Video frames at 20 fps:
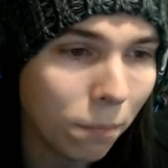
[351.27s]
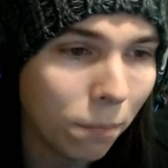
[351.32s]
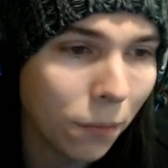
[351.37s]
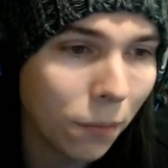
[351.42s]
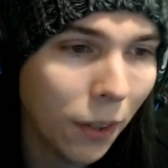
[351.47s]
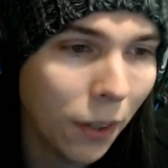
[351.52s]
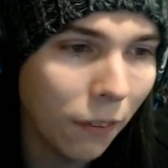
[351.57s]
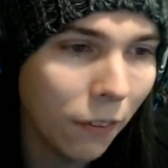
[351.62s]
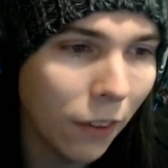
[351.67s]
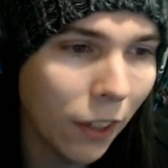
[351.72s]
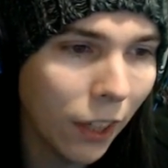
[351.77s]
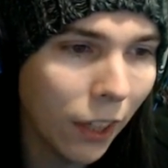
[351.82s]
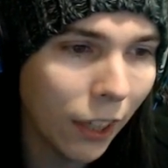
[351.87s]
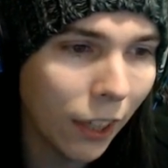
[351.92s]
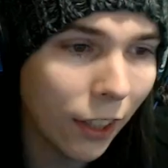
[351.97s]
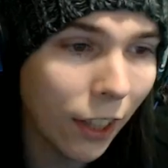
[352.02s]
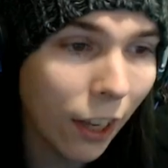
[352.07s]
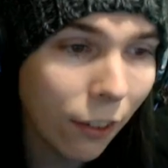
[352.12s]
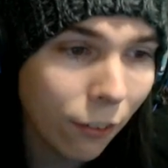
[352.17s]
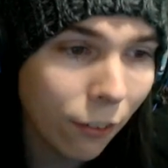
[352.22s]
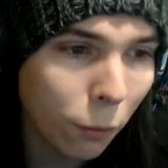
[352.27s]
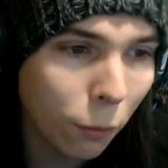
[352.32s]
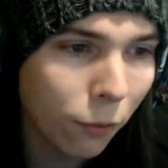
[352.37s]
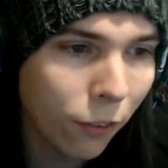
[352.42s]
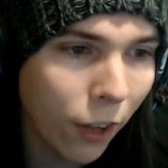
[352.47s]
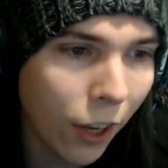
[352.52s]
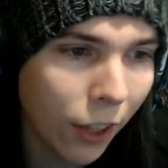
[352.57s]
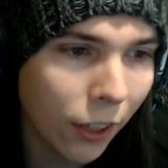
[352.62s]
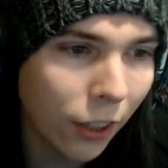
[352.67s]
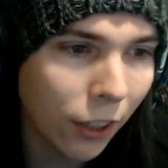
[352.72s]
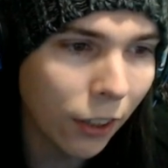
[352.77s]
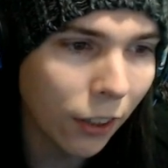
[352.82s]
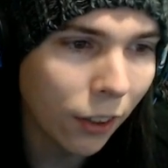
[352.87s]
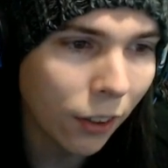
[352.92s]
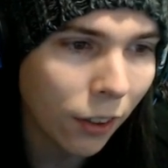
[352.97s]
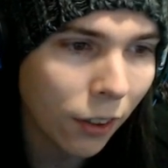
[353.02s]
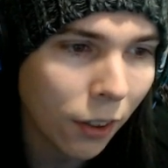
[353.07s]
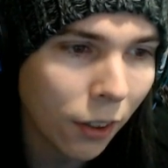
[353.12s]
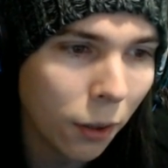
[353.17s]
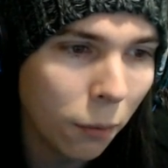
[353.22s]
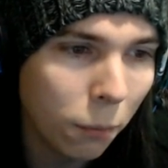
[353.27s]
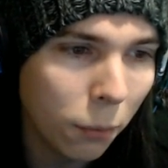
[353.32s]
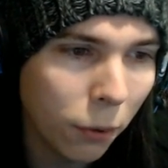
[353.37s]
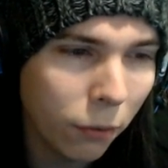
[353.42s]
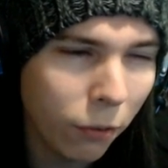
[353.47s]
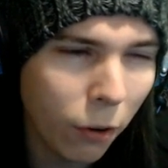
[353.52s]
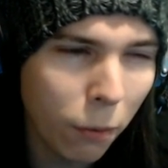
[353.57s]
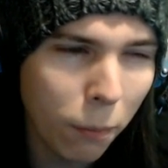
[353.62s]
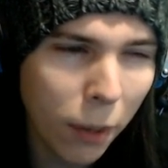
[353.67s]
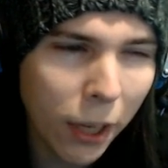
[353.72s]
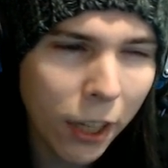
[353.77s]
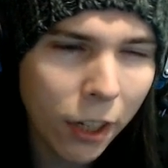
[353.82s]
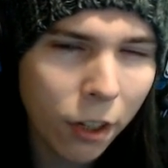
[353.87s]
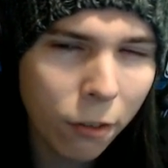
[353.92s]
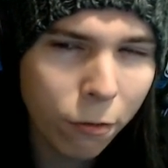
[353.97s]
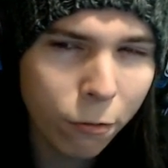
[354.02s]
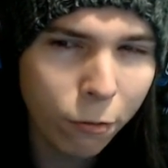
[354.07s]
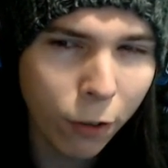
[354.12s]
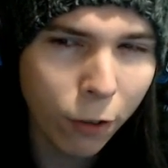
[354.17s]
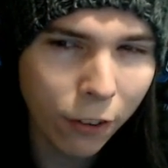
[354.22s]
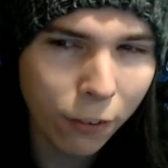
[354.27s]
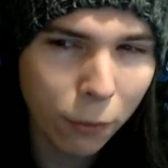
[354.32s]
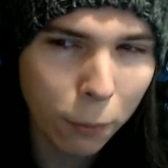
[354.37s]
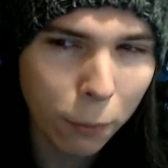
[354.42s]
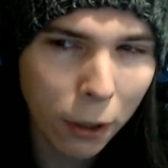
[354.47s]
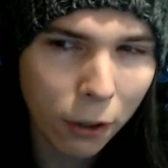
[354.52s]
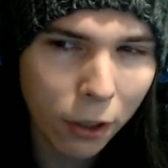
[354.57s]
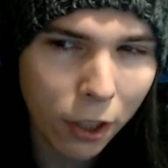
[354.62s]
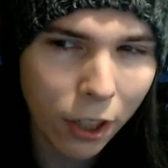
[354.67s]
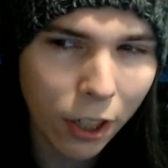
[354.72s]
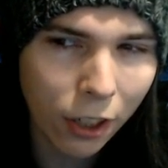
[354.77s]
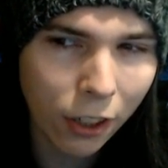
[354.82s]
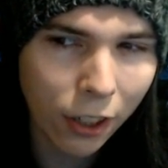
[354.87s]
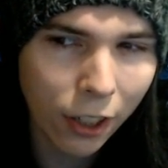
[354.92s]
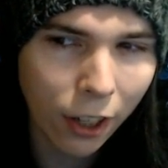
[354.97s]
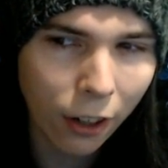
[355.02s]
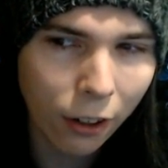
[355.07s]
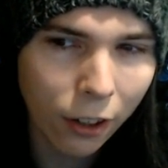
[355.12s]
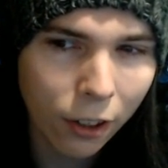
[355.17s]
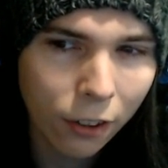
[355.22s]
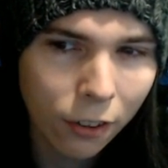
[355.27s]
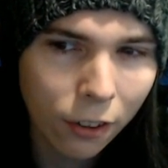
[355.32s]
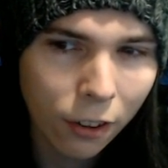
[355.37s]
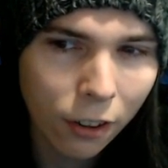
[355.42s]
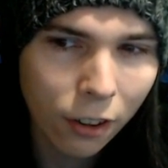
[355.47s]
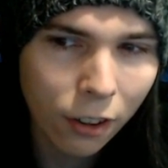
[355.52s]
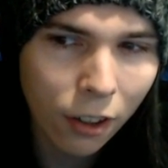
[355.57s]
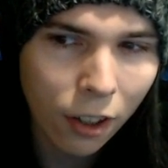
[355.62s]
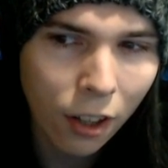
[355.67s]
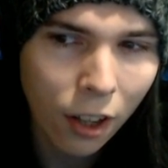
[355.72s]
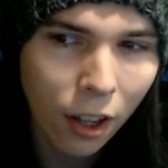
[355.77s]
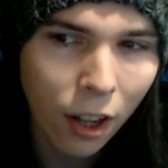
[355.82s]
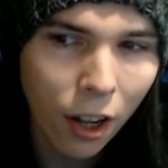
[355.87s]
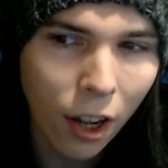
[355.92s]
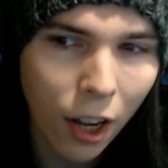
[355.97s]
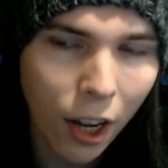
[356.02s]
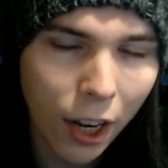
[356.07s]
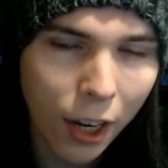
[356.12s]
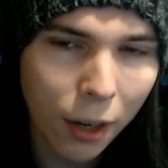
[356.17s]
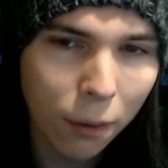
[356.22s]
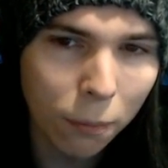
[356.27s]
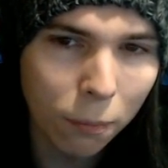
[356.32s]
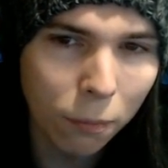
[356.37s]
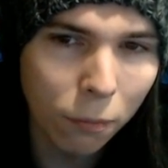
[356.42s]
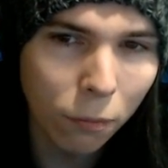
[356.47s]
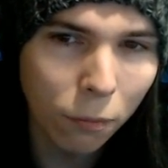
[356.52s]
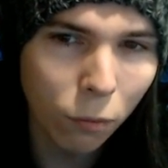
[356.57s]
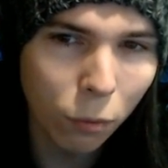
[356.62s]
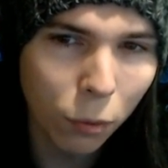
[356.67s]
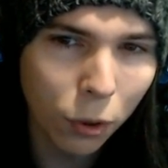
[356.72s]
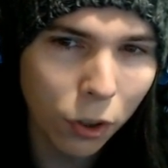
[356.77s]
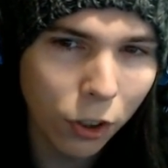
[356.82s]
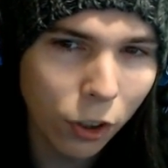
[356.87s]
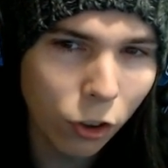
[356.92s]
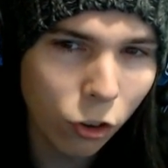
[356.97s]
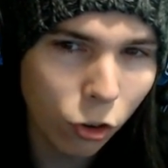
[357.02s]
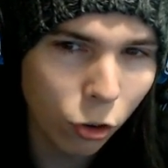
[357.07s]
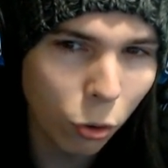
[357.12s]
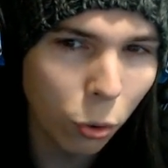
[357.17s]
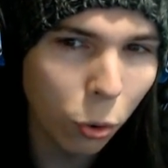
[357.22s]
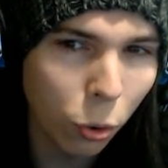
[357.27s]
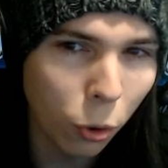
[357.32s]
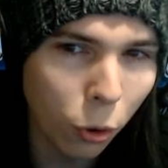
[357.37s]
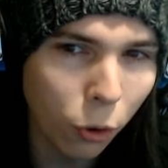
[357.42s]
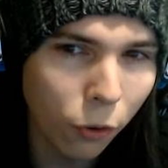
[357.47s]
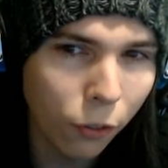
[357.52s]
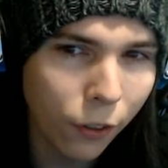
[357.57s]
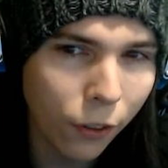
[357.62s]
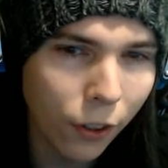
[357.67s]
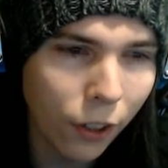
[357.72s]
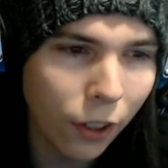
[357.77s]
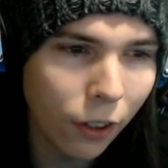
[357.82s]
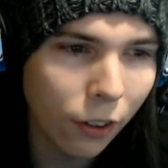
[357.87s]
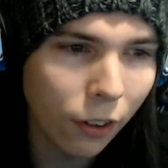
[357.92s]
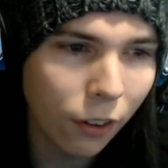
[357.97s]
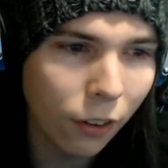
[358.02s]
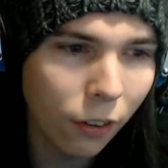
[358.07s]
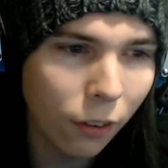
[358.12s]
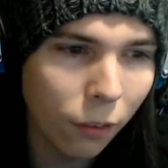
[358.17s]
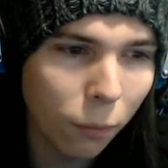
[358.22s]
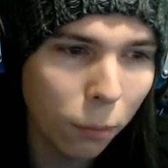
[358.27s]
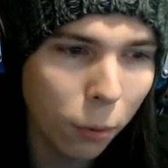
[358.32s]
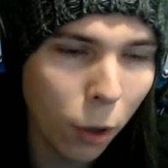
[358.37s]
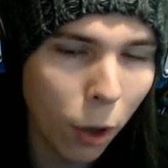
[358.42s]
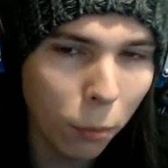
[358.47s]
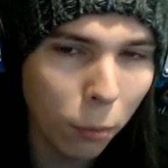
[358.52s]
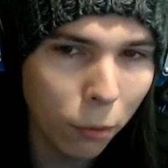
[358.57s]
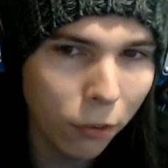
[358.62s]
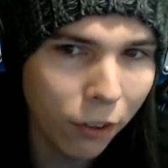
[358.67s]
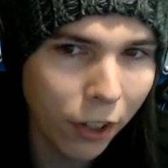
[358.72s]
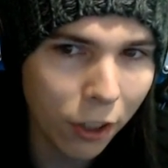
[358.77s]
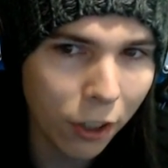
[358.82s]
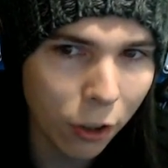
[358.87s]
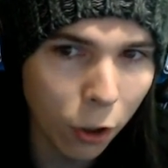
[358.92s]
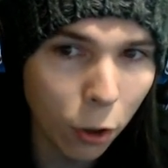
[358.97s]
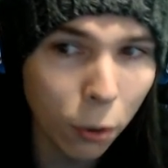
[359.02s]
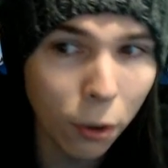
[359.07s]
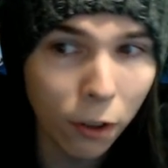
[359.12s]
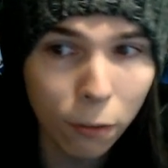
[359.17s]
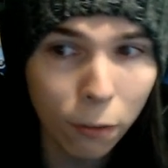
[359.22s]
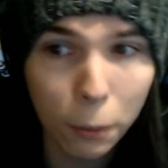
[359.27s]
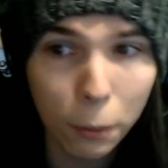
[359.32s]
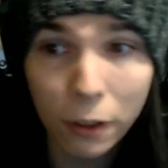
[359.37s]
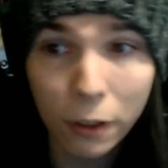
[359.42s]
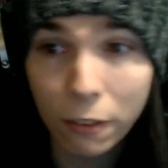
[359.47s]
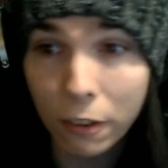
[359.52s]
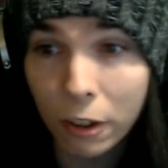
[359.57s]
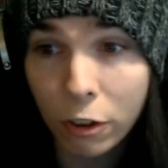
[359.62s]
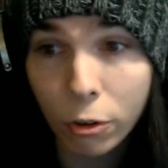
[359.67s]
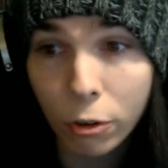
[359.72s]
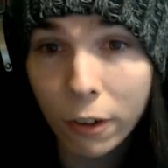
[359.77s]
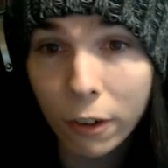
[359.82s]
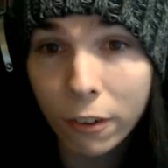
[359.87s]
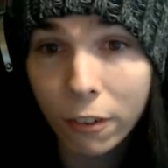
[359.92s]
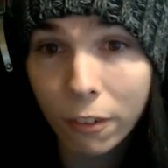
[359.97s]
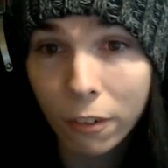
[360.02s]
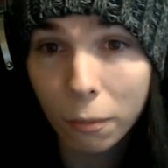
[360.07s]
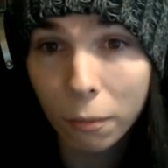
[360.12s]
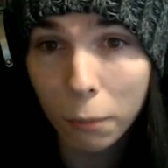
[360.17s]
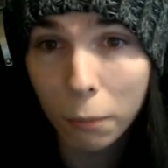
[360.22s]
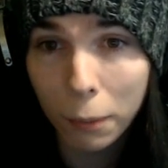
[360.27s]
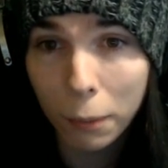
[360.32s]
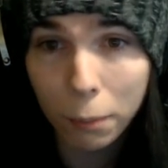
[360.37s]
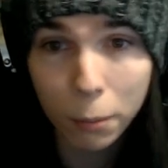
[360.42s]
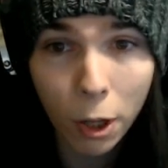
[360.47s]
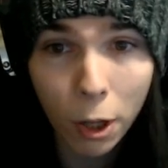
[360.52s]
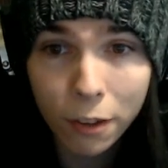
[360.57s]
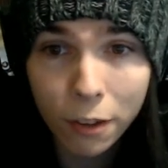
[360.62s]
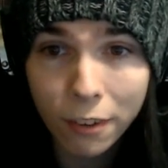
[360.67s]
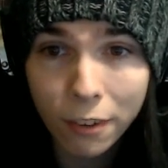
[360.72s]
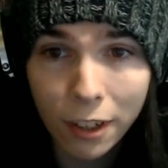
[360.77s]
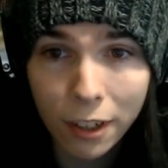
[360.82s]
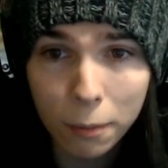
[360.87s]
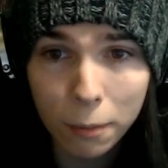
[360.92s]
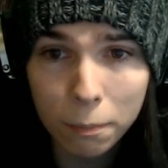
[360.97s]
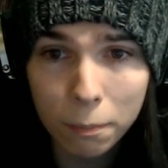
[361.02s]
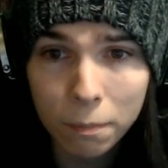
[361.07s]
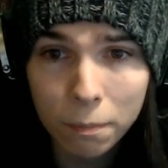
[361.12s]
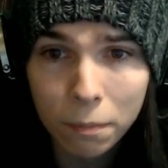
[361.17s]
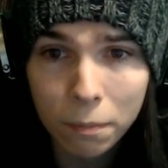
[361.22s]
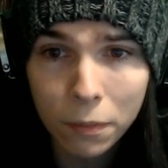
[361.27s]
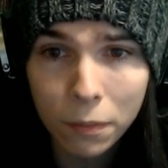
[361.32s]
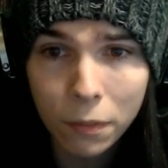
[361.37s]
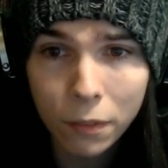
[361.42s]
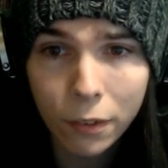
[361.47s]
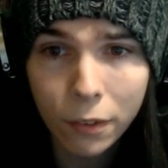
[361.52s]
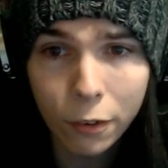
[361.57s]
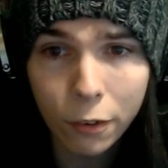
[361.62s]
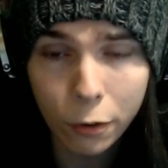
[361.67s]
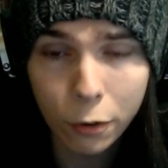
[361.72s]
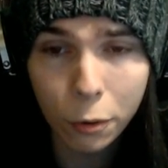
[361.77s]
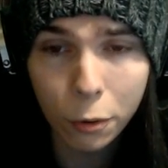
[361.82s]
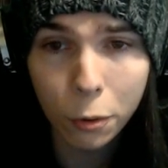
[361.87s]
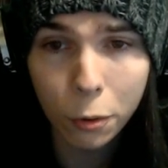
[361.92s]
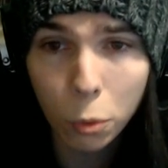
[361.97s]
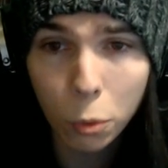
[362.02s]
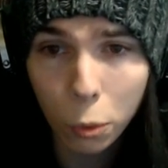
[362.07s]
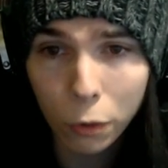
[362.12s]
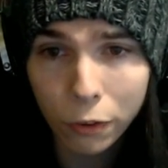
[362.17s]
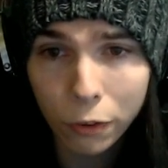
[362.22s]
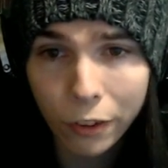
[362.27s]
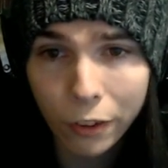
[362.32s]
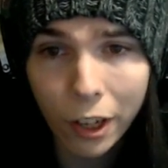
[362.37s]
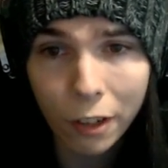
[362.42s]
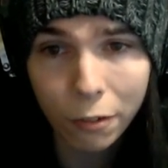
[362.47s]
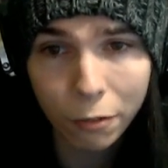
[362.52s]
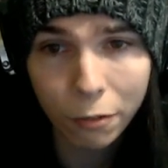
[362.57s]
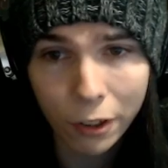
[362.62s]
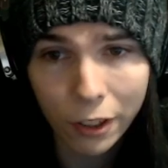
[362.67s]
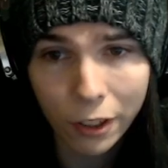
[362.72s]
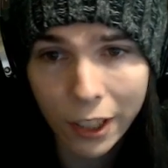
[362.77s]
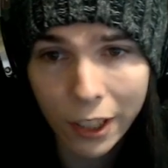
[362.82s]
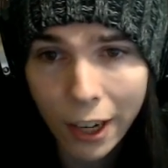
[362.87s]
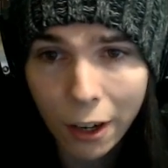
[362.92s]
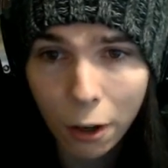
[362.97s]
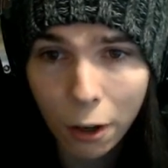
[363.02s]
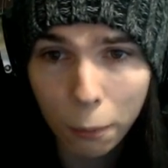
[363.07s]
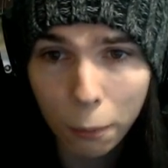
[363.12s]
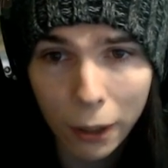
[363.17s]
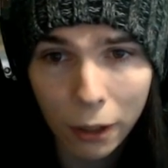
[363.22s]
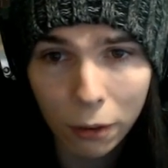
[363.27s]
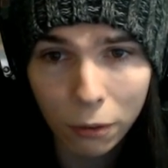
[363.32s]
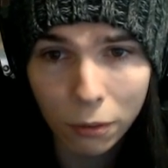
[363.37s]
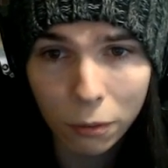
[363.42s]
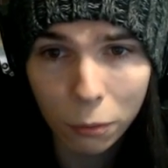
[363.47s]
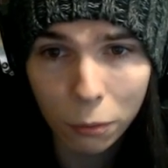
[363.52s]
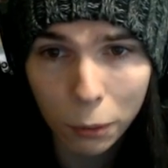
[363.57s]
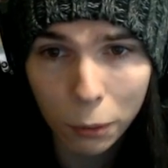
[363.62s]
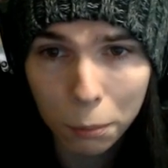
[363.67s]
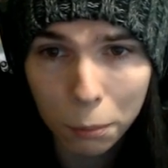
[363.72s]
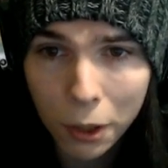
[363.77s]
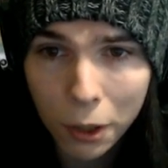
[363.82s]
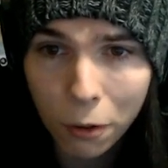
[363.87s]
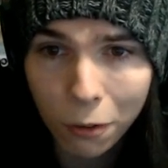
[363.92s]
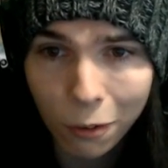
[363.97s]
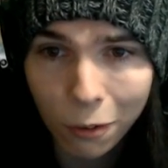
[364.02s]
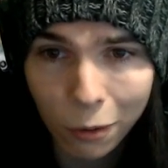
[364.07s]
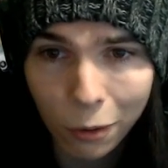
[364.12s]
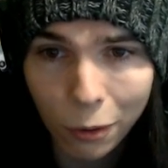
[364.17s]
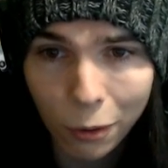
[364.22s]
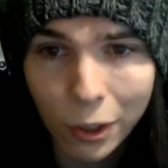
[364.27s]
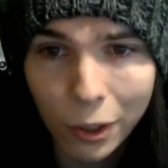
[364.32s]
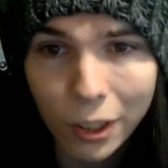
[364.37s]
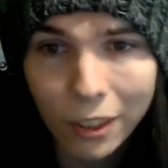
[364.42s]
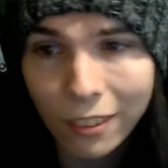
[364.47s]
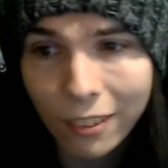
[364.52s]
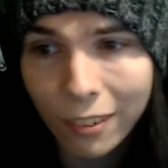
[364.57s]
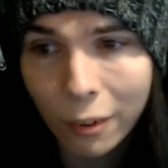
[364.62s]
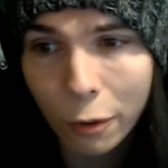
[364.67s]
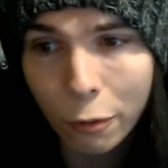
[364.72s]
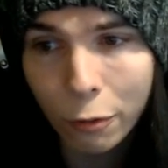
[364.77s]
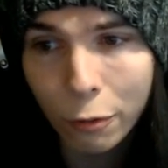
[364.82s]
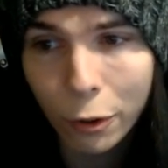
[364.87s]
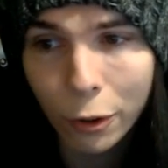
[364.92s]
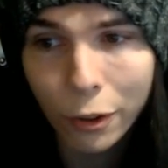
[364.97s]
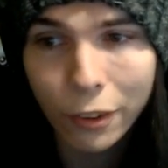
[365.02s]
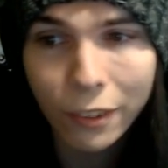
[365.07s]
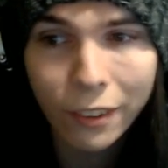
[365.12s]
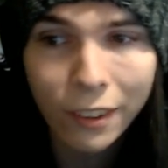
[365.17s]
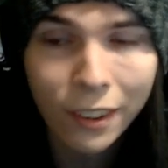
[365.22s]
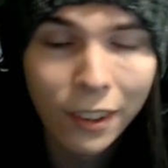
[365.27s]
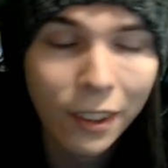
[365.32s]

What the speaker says: In that, like, yes, it was taken, but if I make enough fuss about it in character, I am really sure that plot will take notice because I trust my plot team to do cool stuff care about what players are doing and so forth.